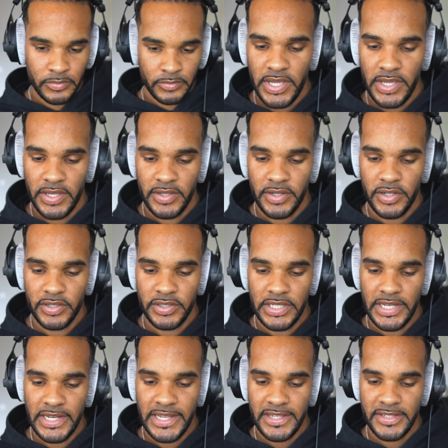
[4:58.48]
And On
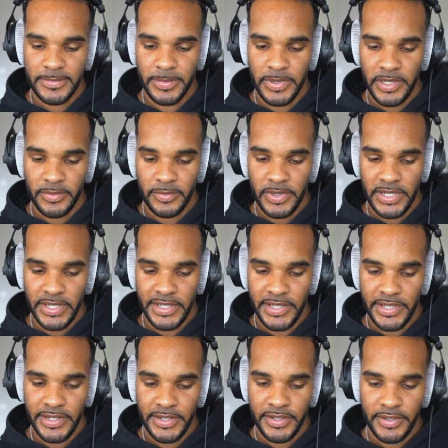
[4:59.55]
the last bit right
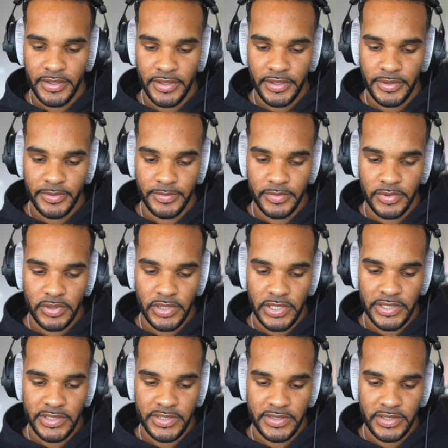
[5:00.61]
here,
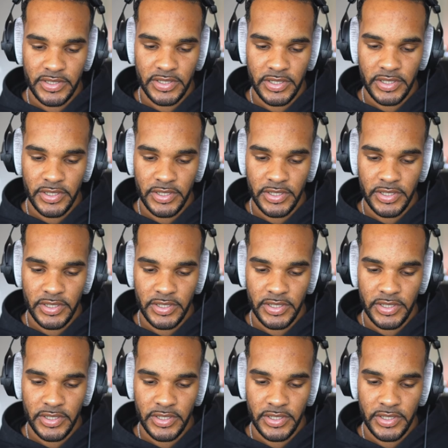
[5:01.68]
let's just